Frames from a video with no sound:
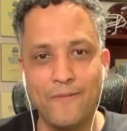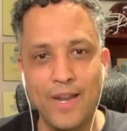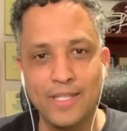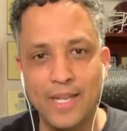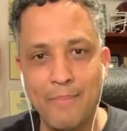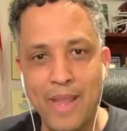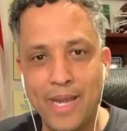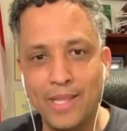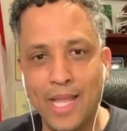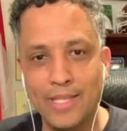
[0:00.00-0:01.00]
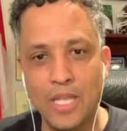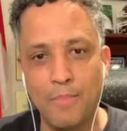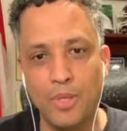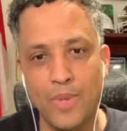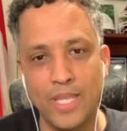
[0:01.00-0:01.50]
newfound friends that I made in the
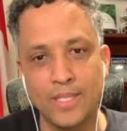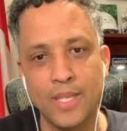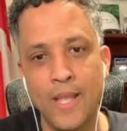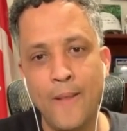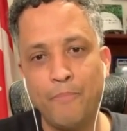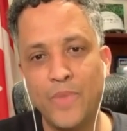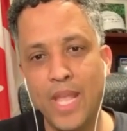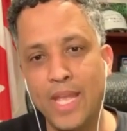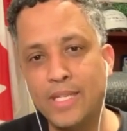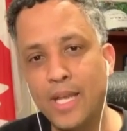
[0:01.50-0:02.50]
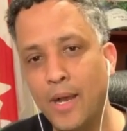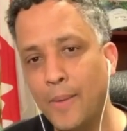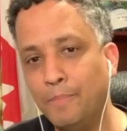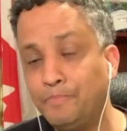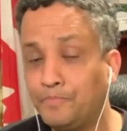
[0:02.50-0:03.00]
last couple of weeks. And
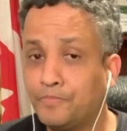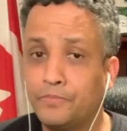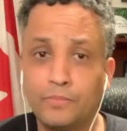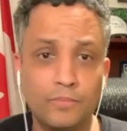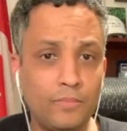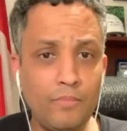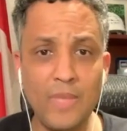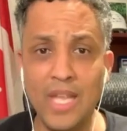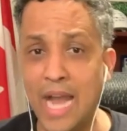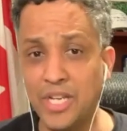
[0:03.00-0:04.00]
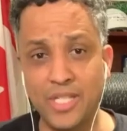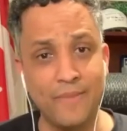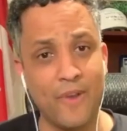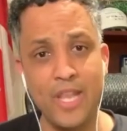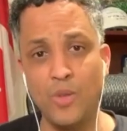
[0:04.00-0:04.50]
I
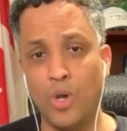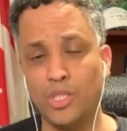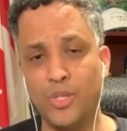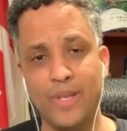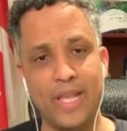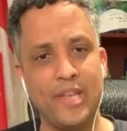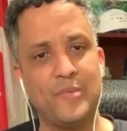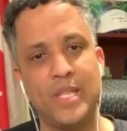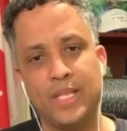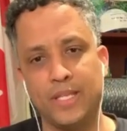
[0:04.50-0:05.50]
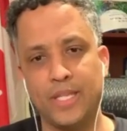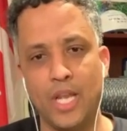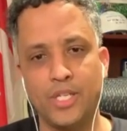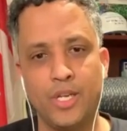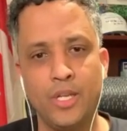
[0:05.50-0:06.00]
just invite you all to engage me in the
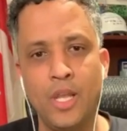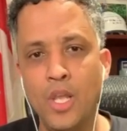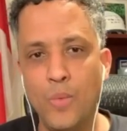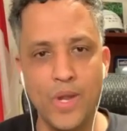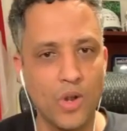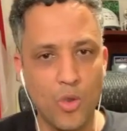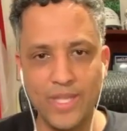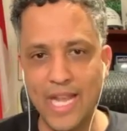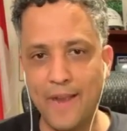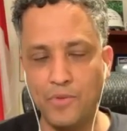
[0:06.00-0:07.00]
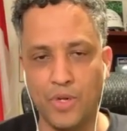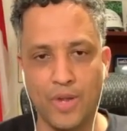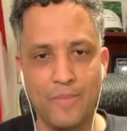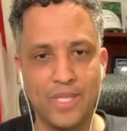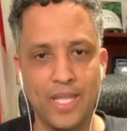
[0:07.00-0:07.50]
discussion. We don't always have
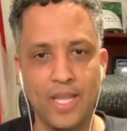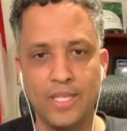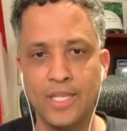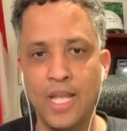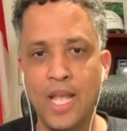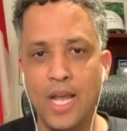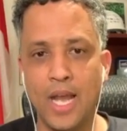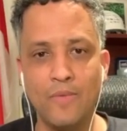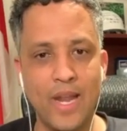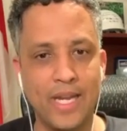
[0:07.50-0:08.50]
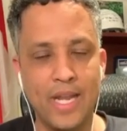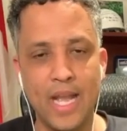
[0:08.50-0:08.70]
to agree with things. I